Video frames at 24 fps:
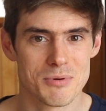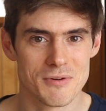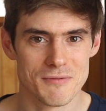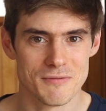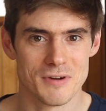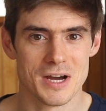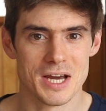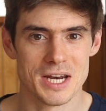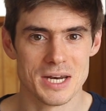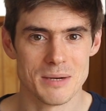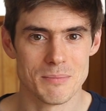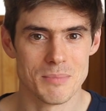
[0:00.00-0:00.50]

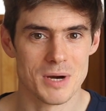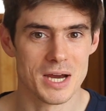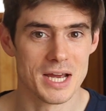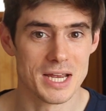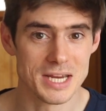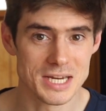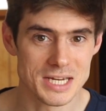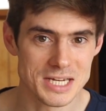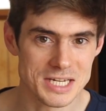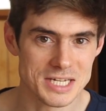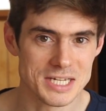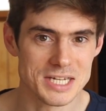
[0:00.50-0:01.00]
provided
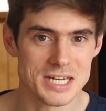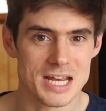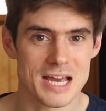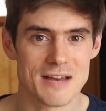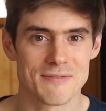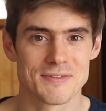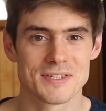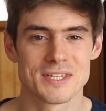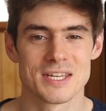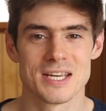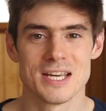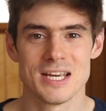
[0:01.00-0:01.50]
by
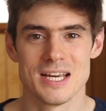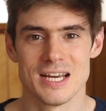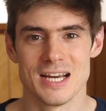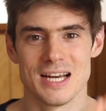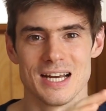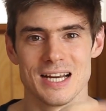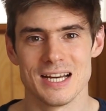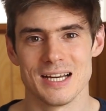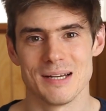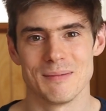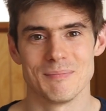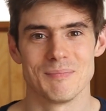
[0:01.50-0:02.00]
ETFs
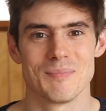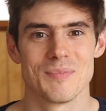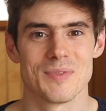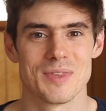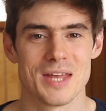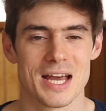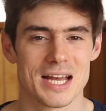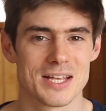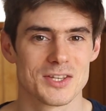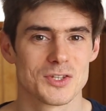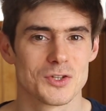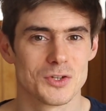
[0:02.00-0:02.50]

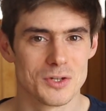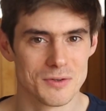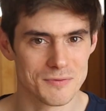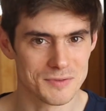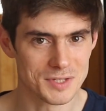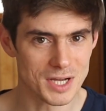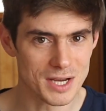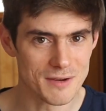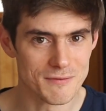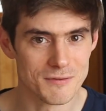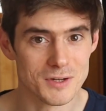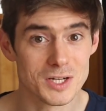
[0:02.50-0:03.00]
that sort of
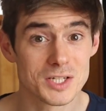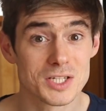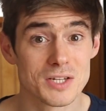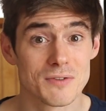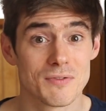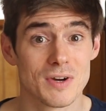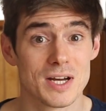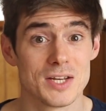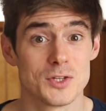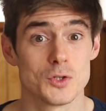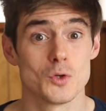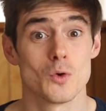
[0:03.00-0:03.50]

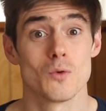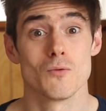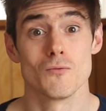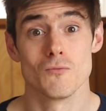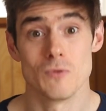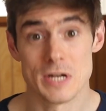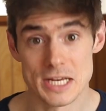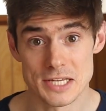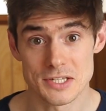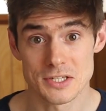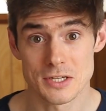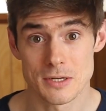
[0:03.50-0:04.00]
diversifies your
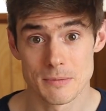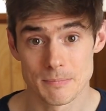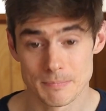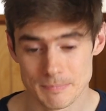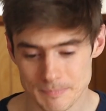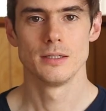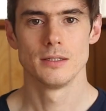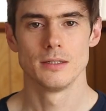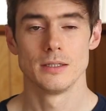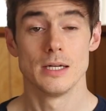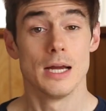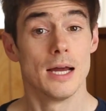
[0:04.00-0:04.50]
risk.
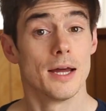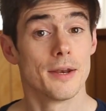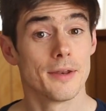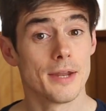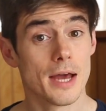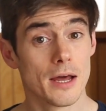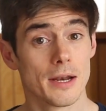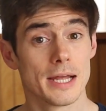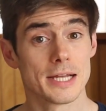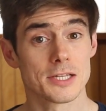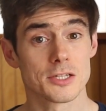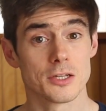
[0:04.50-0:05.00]

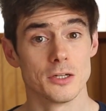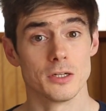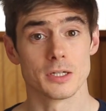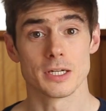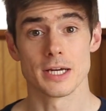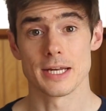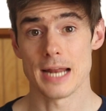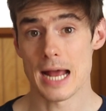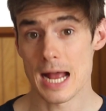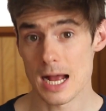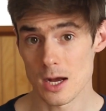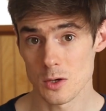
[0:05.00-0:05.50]
Now let's look
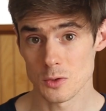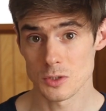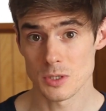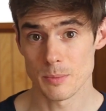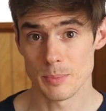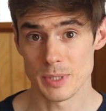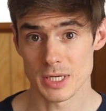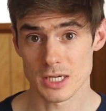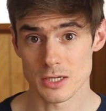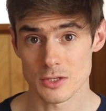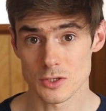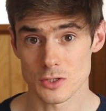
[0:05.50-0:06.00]
at how to
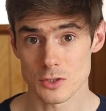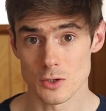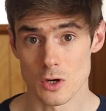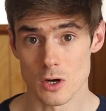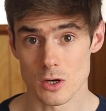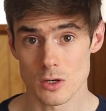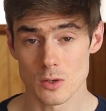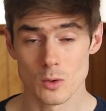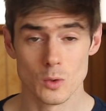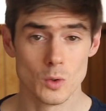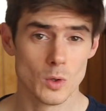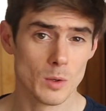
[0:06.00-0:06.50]
pick a
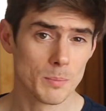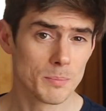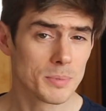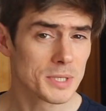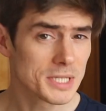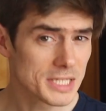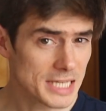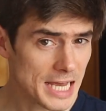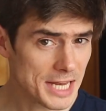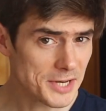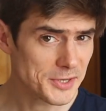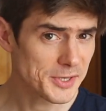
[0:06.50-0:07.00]
stock, or
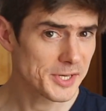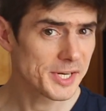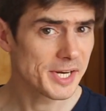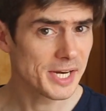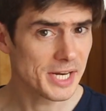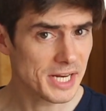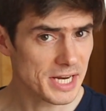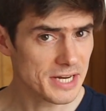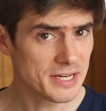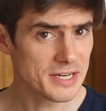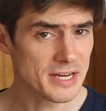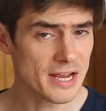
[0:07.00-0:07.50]
potentially
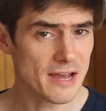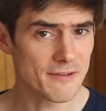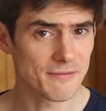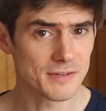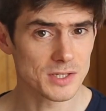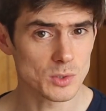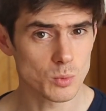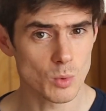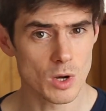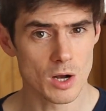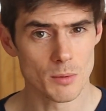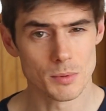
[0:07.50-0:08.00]
an ETF
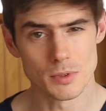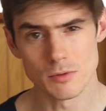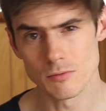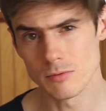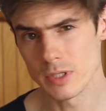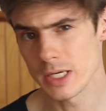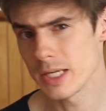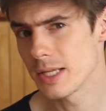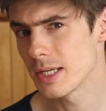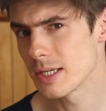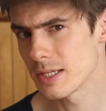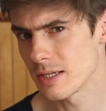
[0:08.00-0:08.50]
as well, but
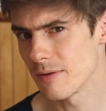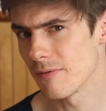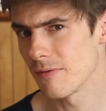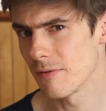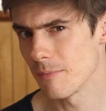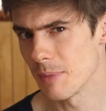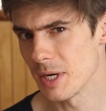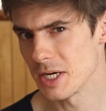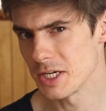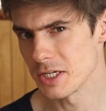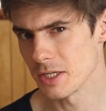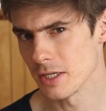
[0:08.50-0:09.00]
really this
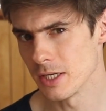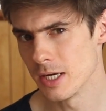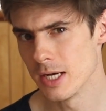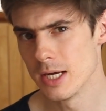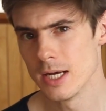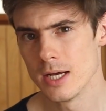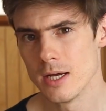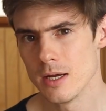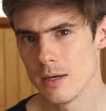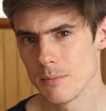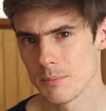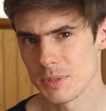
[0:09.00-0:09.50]
information
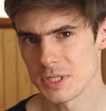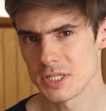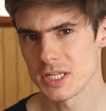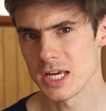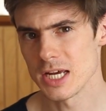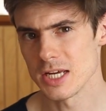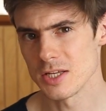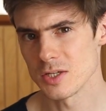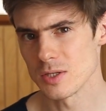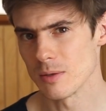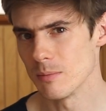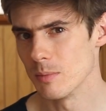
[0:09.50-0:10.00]

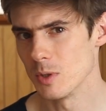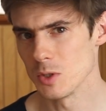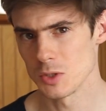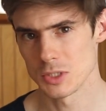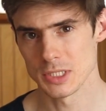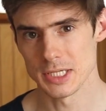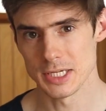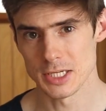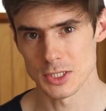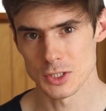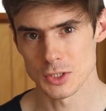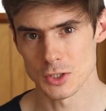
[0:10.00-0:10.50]
pertains
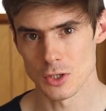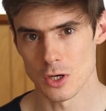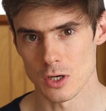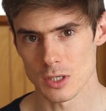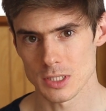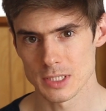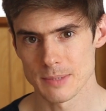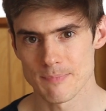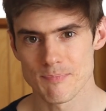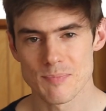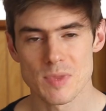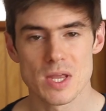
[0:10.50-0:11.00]
mostly to
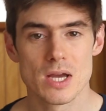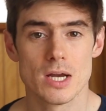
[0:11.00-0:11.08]
stocks.